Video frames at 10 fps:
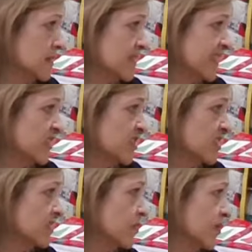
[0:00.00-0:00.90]
stitches
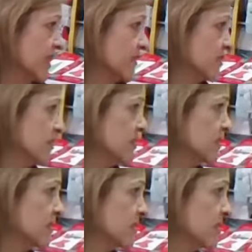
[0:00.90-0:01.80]
or whatever
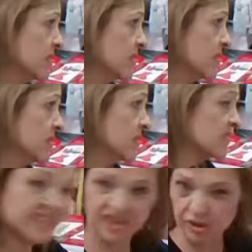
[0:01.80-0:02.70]

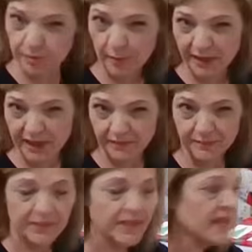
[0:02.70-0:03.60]
stitches per minute.
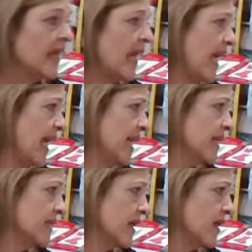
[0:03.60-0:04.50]

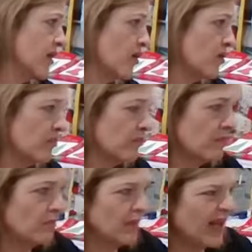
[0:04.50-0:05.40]
And
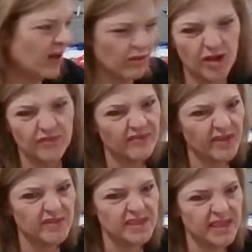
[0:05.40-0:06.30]
but I don't know if I've
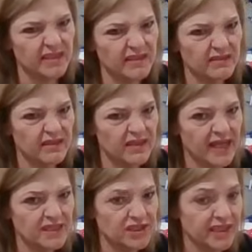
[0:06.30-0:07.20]
ever seen it
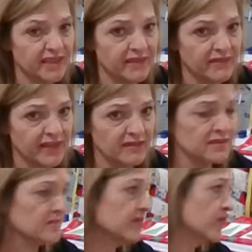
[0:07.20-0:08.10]
actually hit
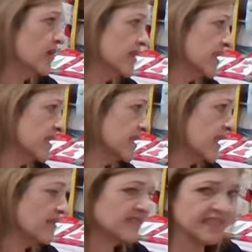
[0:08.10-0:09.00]
1,000 before. I think
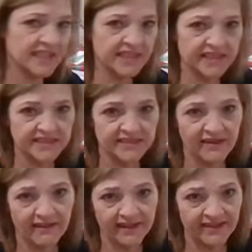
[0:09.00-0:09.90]
I've seen it get to
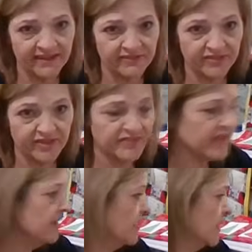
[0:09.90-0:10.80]

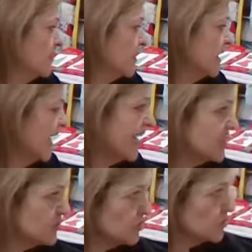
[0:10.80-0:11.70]
950, but an
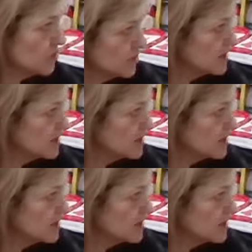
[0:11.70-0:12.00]
actual